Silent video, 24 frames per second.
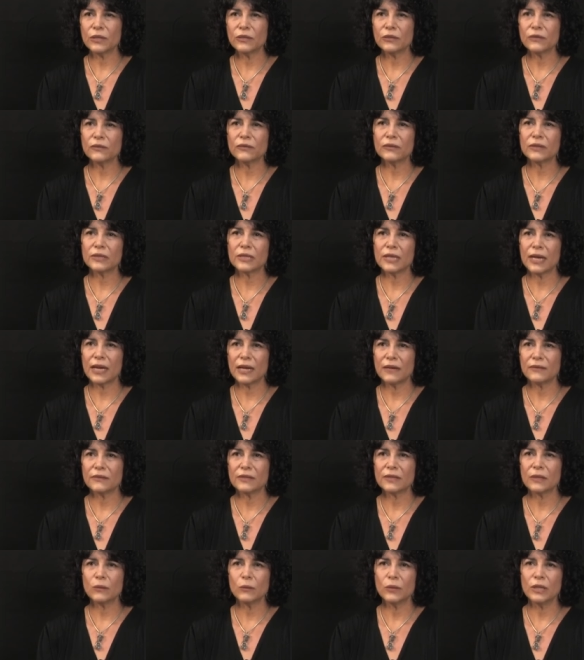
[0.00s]
wonderful to
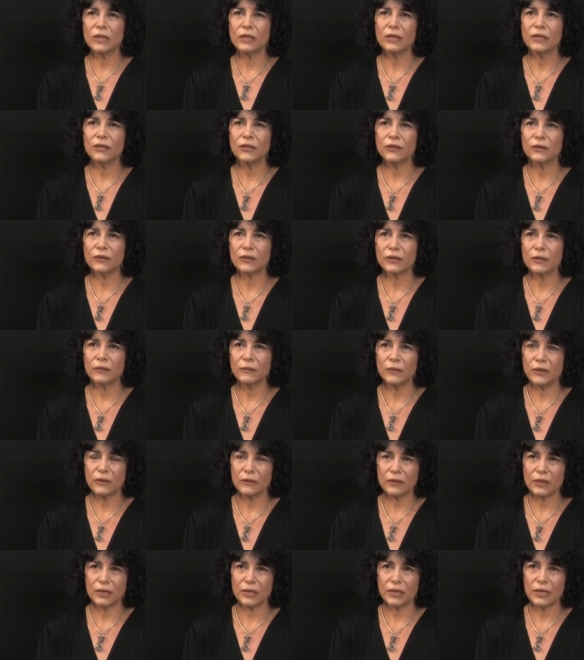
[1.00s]
have someone in your
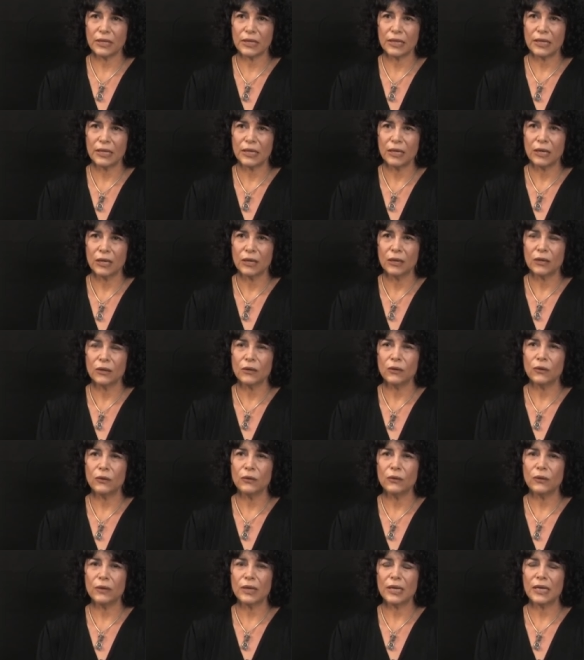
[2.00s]
community
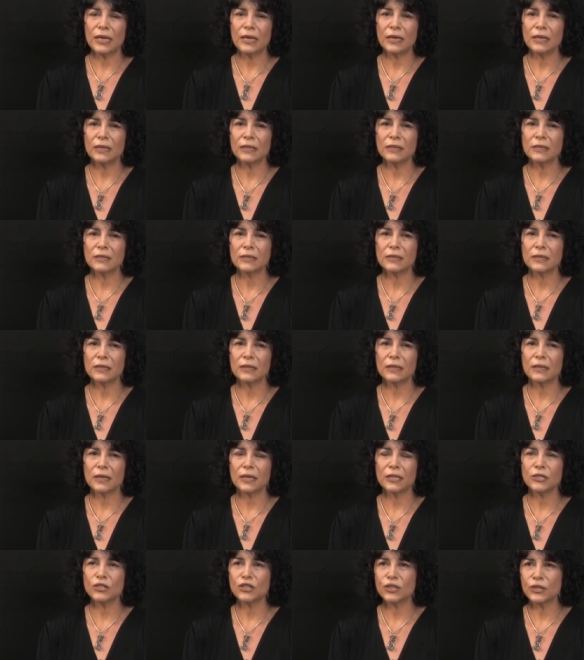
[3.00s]
who is
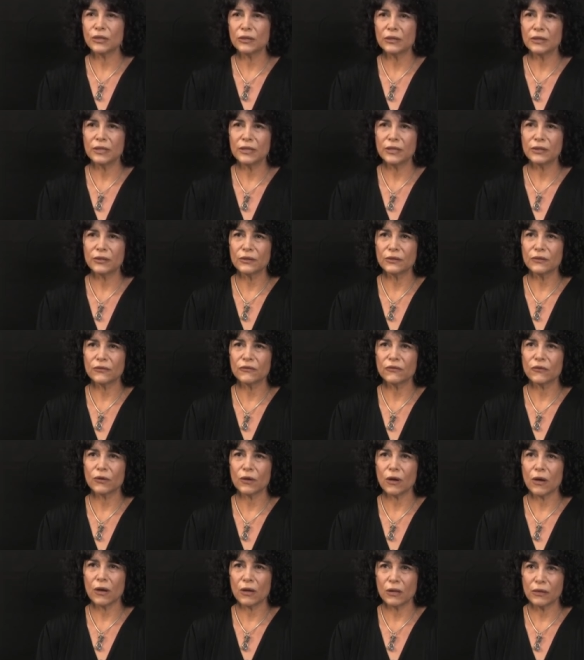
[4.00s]
a cheerleader
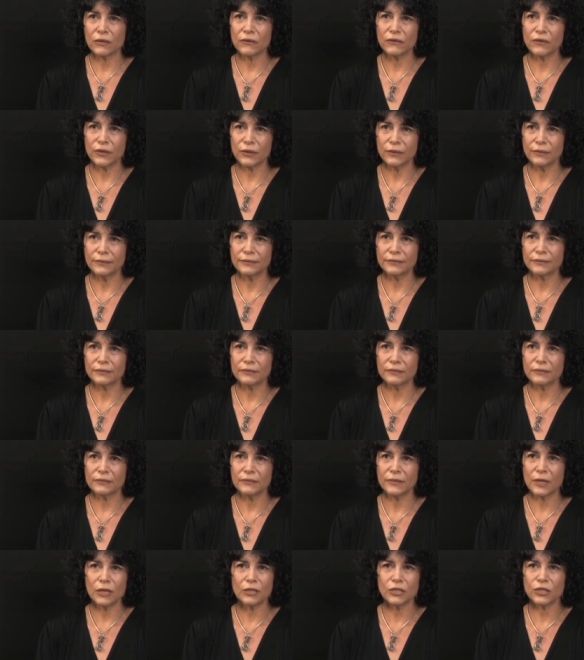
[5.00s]
for all of you,
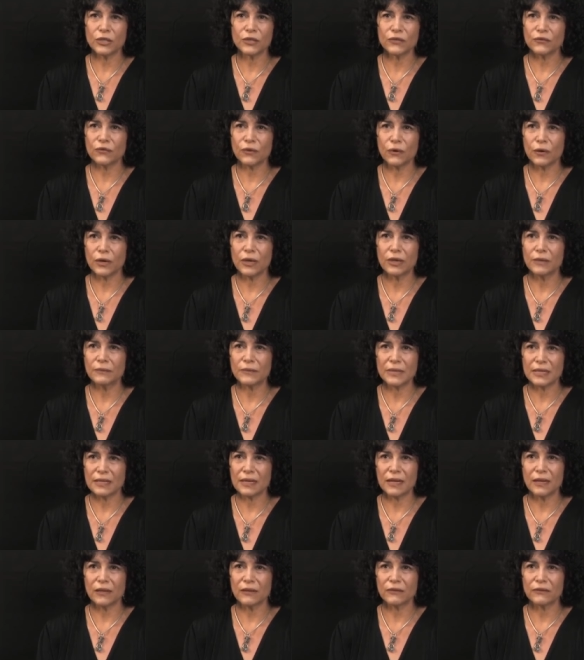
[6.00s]
not just for
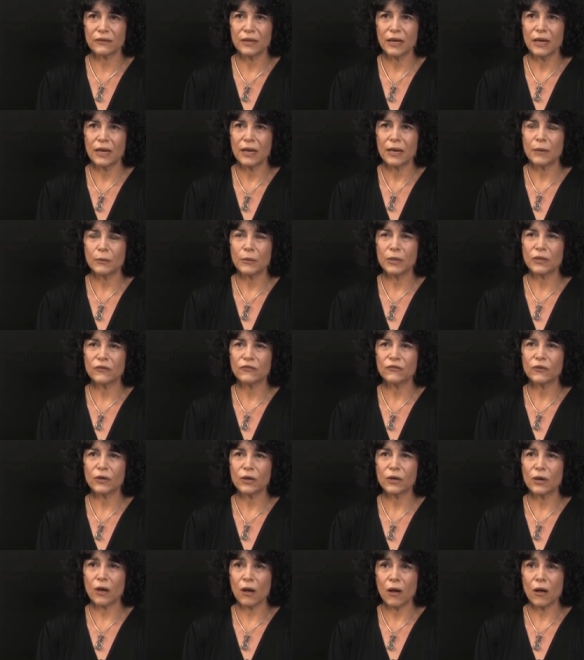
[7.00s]
himself, but
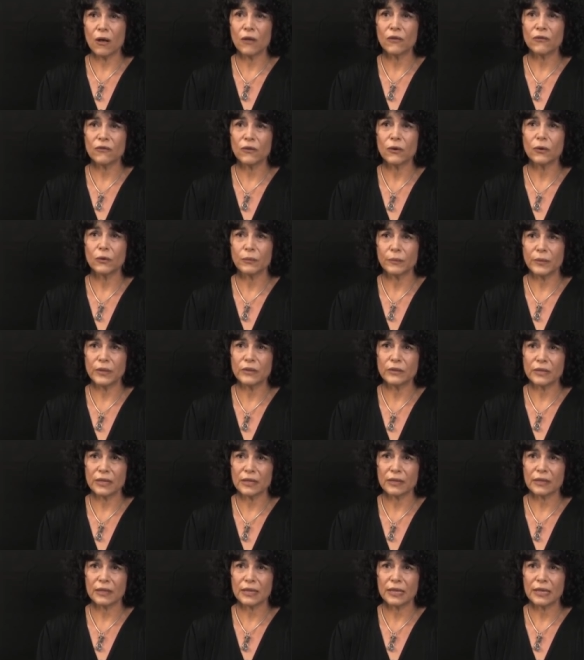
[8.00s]
for all folk
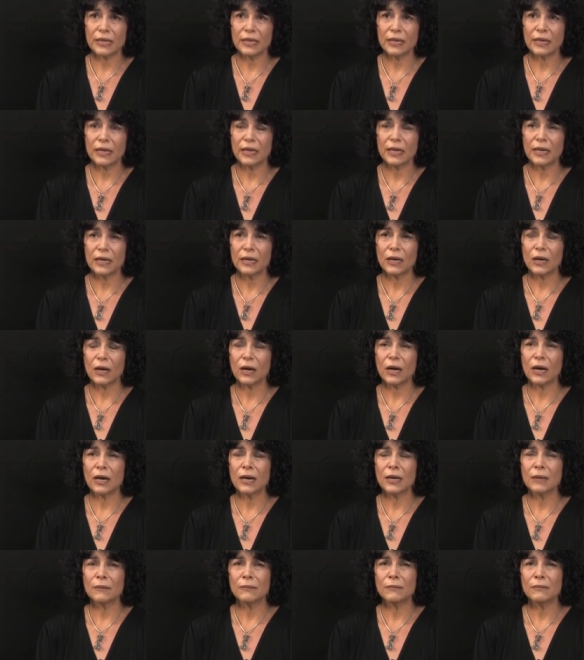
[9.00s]
music.
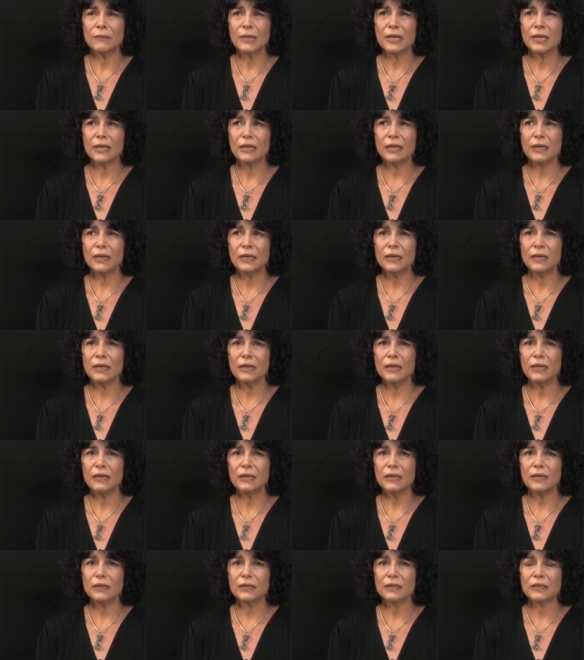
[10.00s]

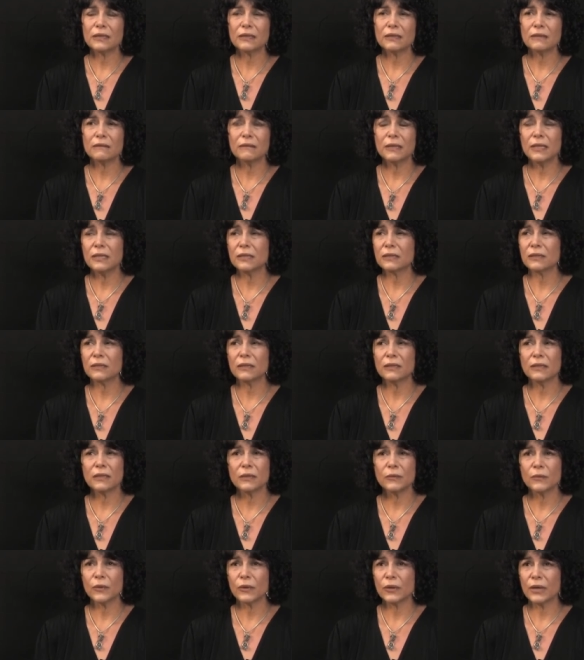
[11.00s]
He
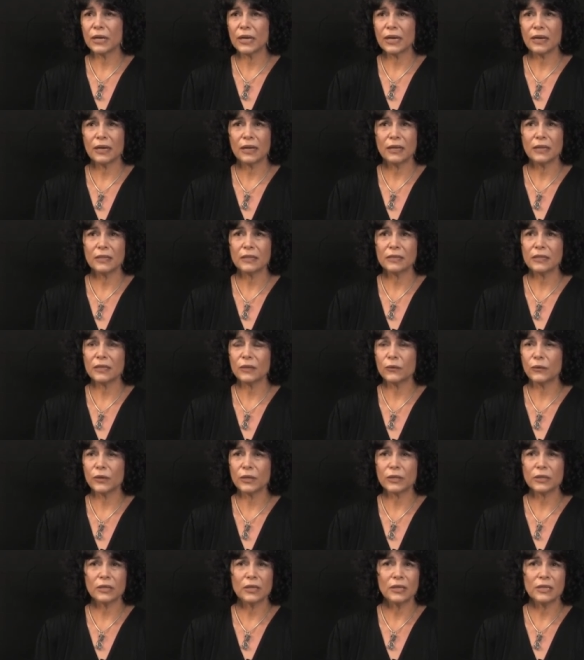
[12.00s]
started Borealis, he
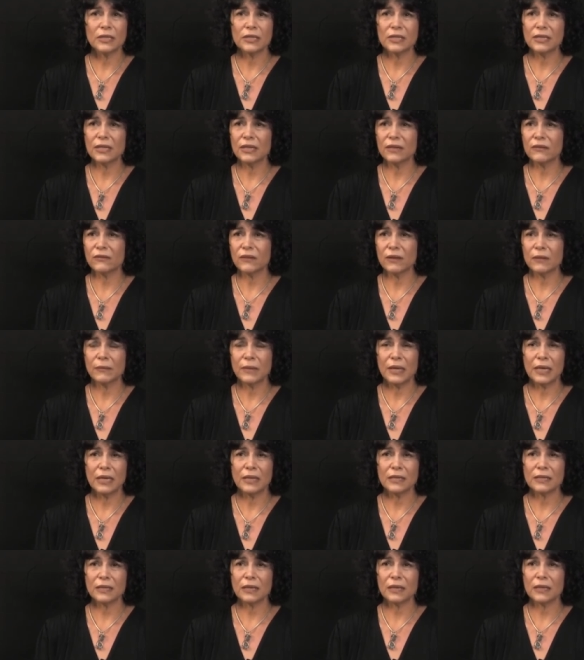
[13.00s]
worked on the
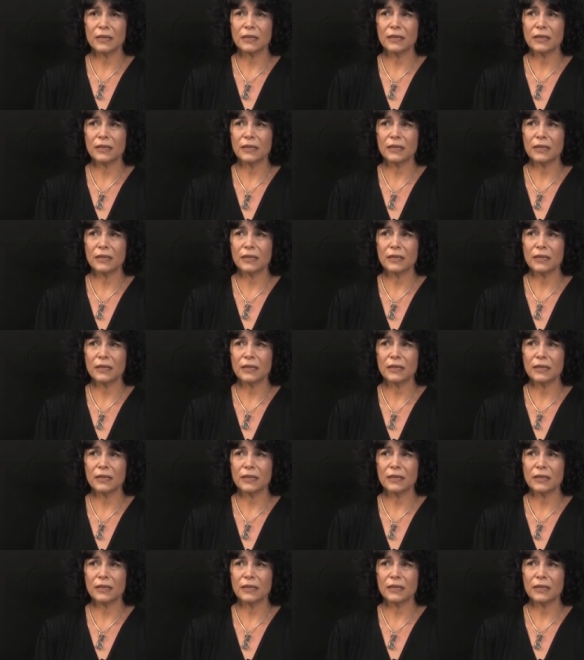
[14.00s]
CFMAs,